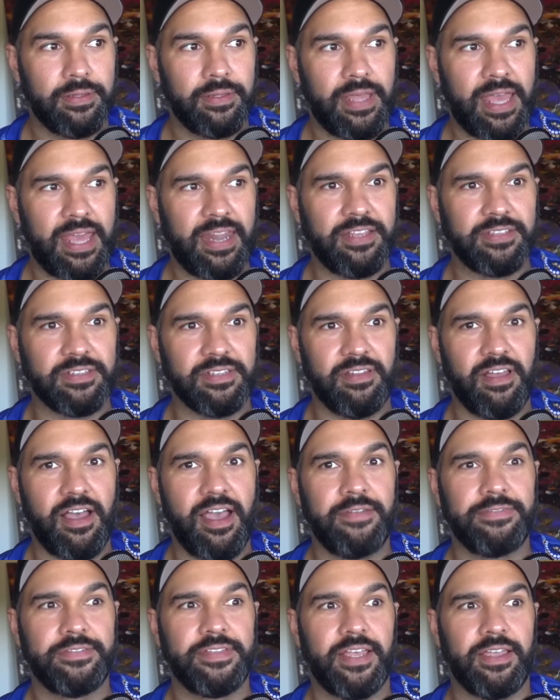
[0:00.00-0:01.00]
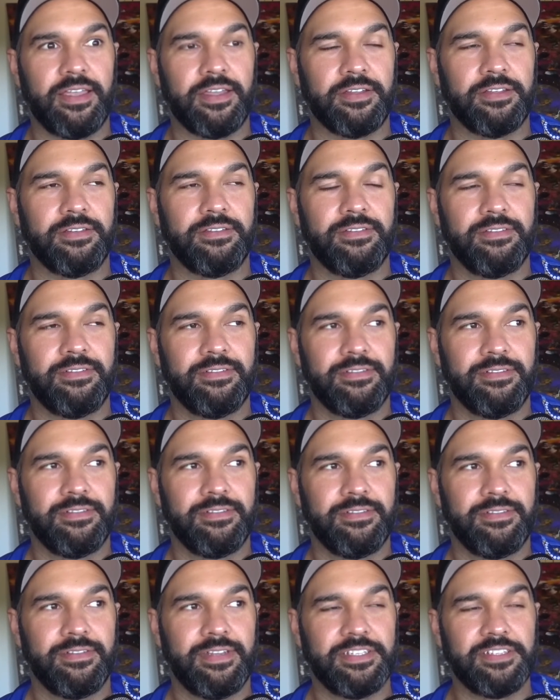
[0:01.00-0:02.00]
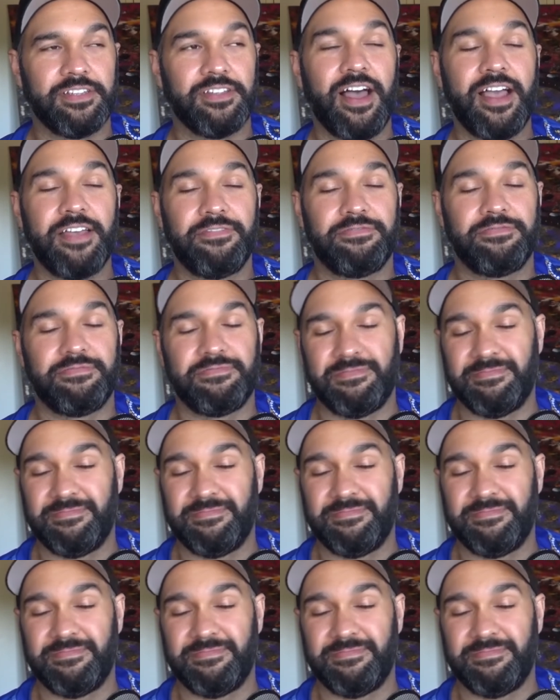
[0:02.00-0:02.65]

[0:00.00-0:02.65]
had his life taken, his life